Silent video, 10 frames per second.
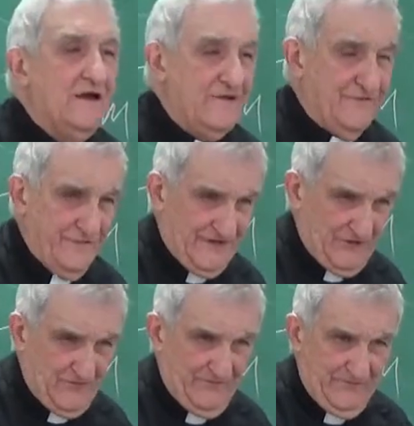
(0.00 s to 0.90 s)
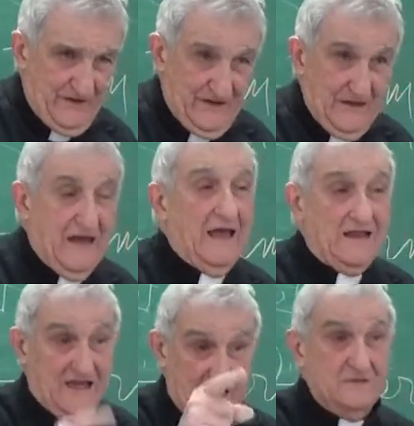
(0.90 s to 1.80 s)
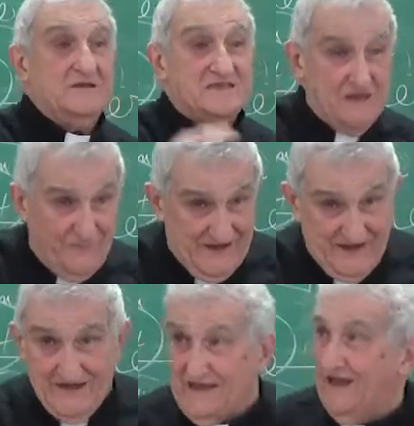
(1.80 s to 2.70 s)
freedom. And Kant separates